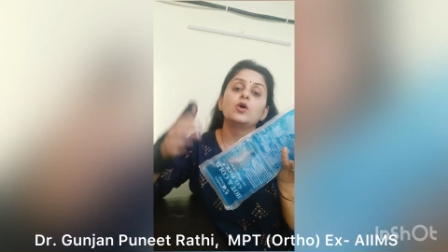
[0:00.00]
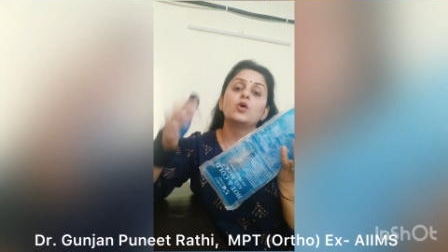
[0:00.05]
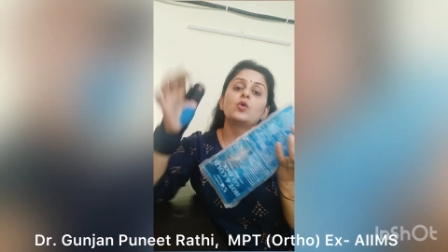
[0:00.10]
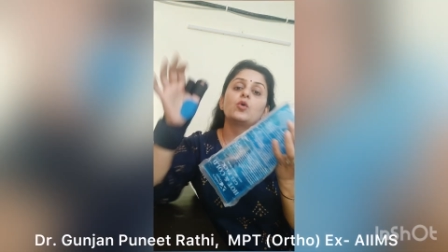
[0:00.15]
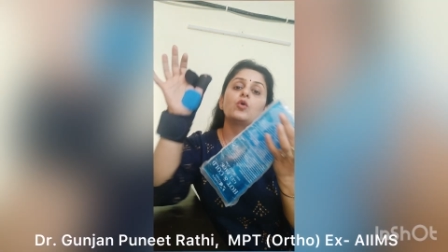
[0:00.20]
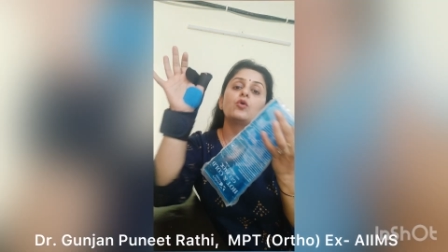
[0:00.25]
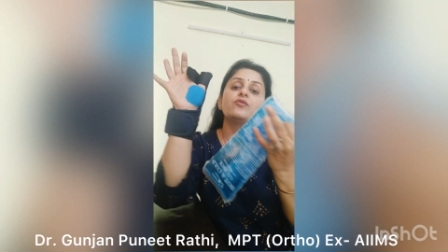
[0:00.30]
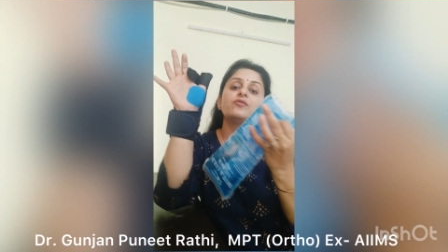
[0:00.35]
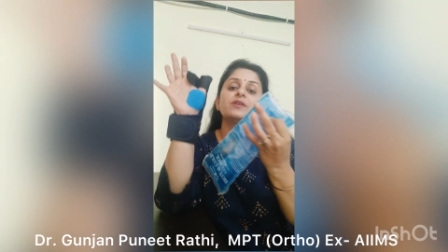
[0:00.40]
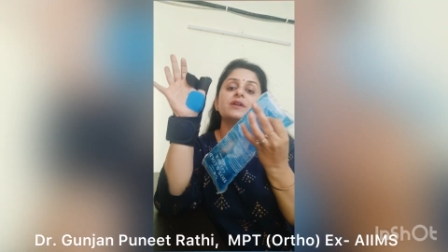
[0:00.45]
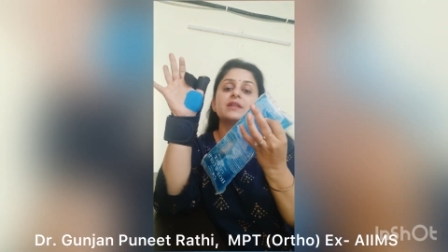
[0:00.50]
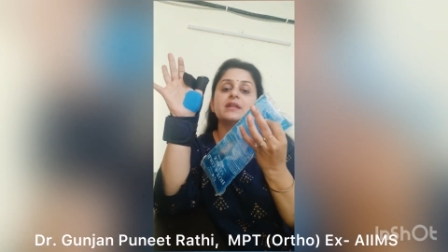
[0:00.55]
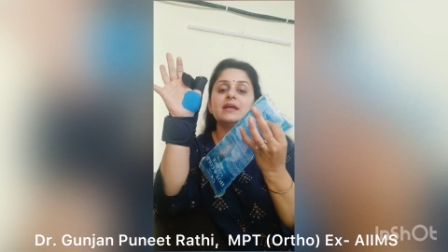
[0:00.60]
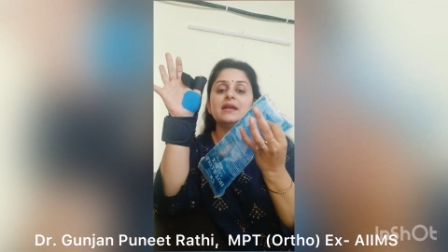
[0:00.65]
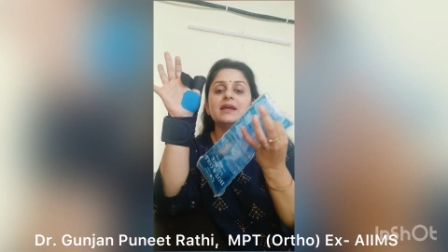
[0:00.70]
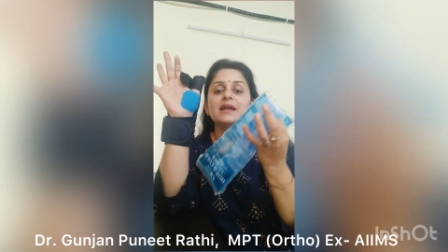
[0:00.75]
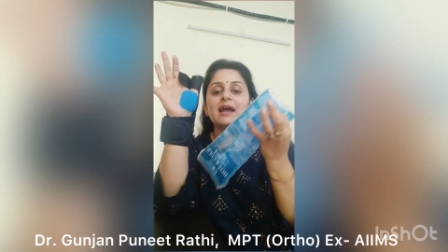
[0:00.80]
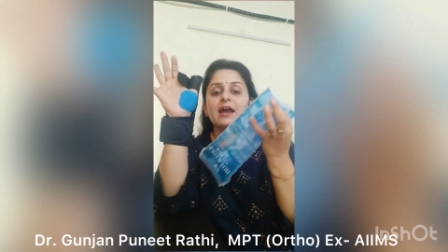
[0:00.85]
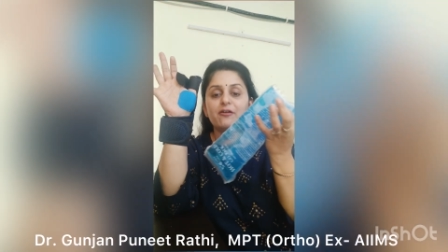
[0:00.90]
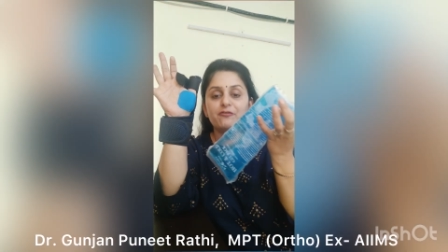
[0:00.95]
over the
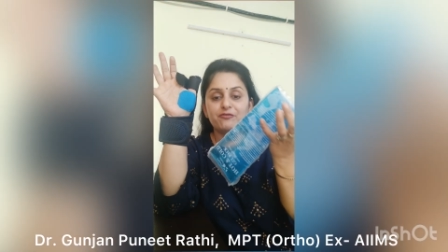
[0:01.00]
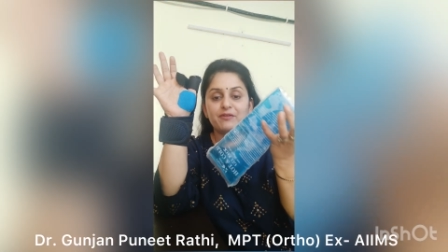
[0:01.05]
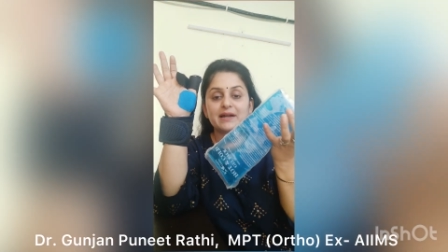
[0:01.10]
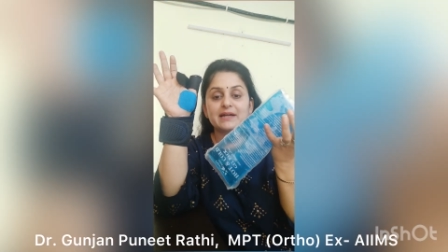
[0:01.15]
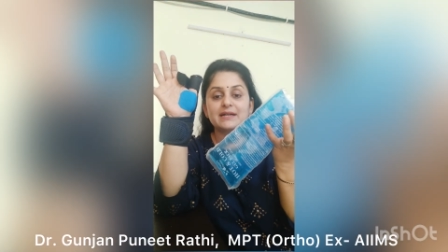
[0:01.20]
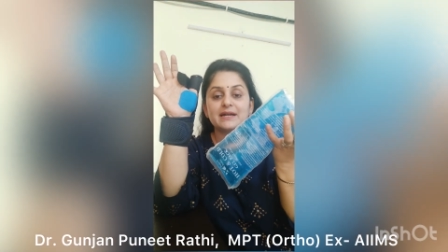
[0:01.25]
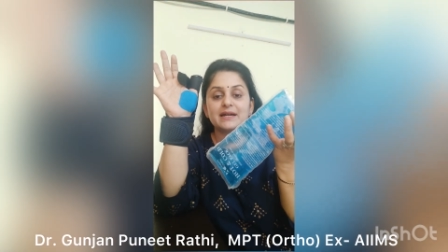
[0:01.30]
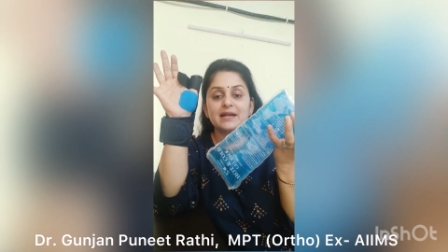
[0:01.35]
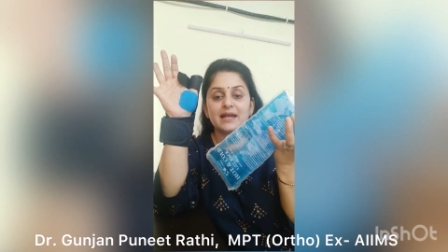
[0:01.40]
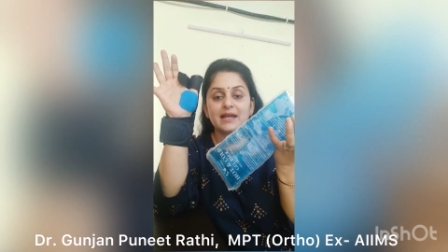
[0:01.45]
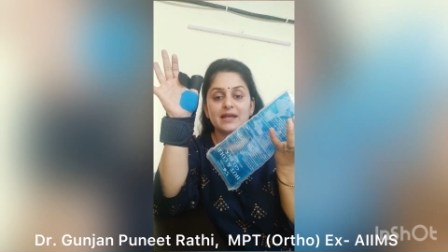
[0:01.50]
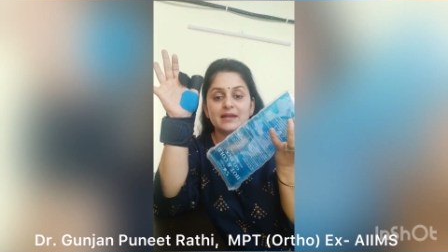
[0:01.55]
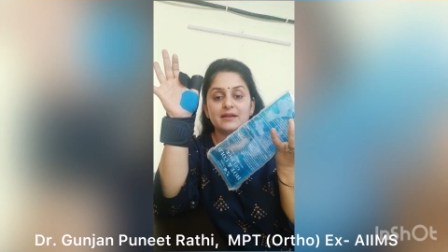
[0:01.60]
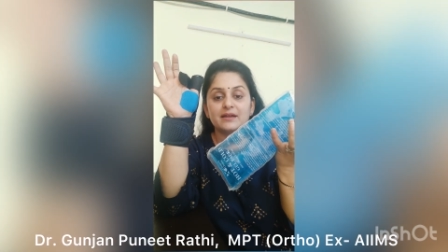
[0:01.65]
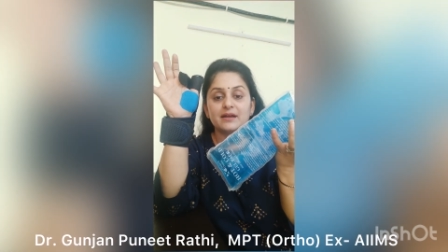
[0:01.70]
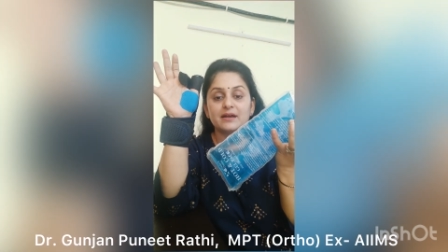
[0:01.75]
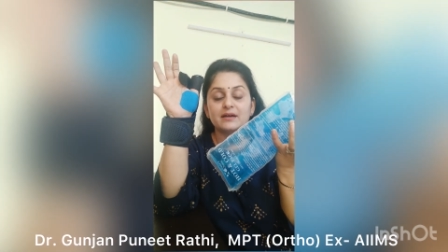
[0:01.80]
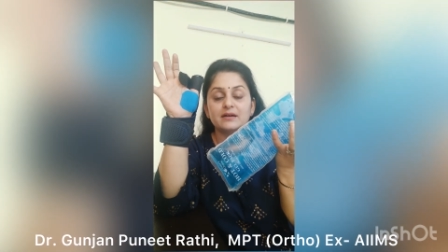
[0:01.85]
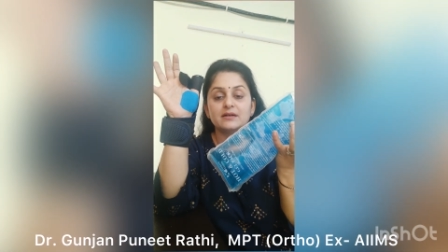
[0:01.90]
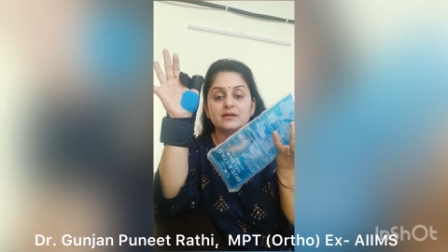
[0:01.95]
affected
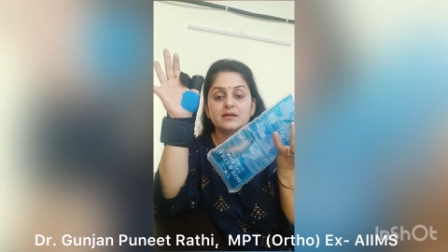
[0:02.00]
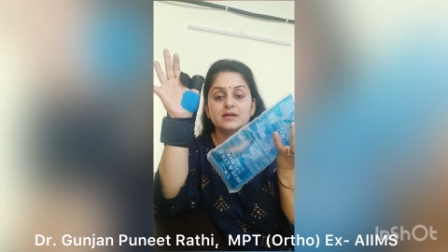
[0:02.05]
area.